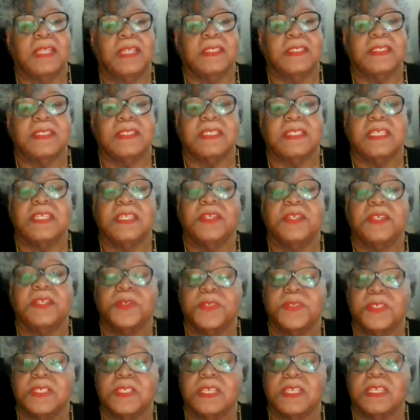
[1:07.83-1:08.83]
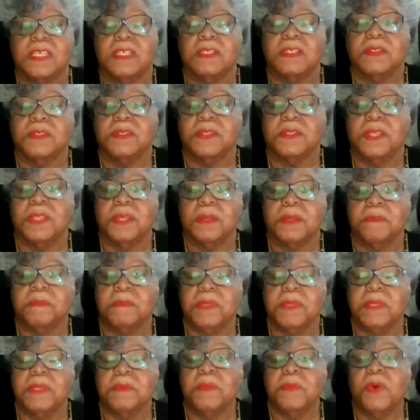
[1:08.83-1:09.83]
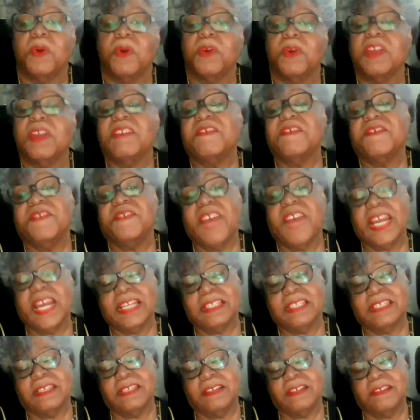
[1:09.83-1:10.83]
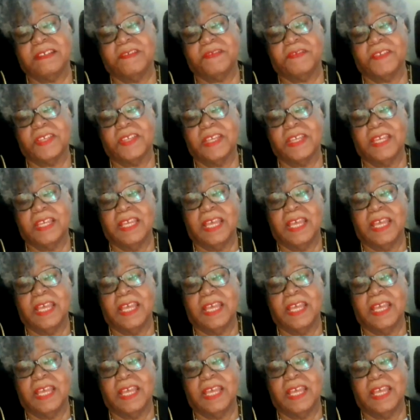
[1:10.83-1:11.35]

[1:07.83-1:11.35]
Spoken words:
see your skills be more effective,